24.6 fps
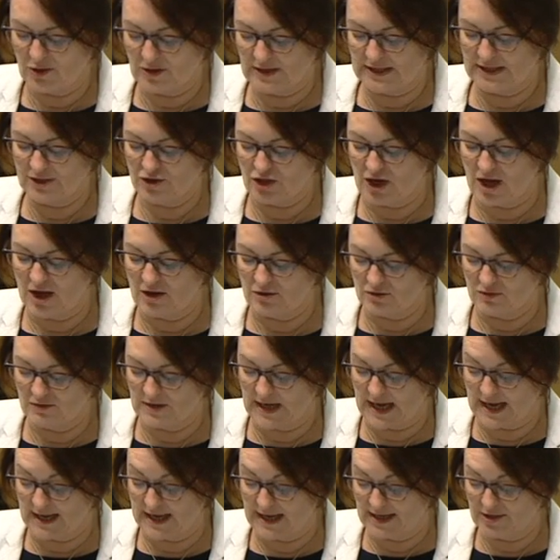early
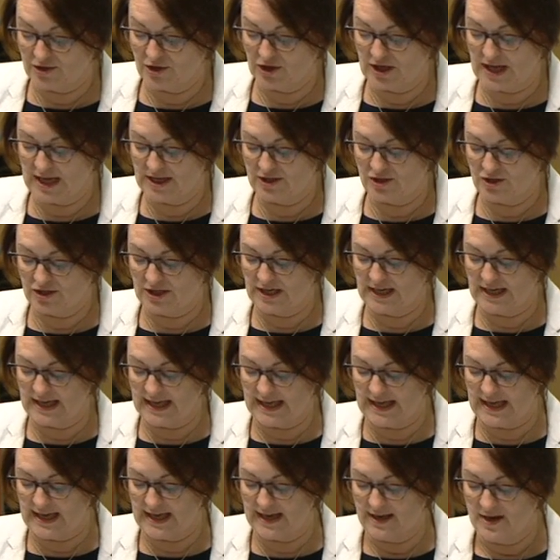childhood education and
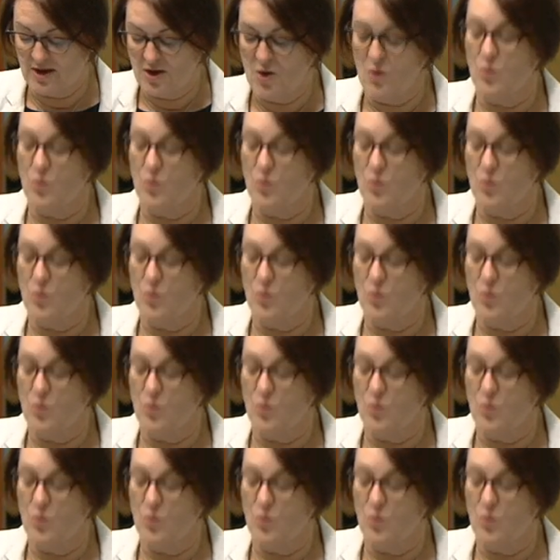care